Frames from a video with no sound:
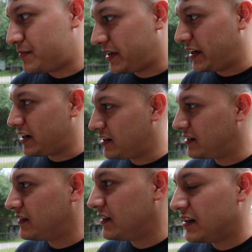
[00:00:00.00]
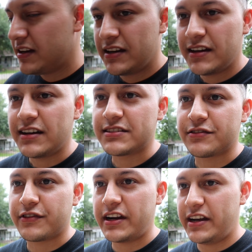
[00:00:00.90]
But yeah, as
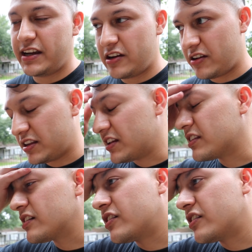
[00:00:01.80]
of right now, I think the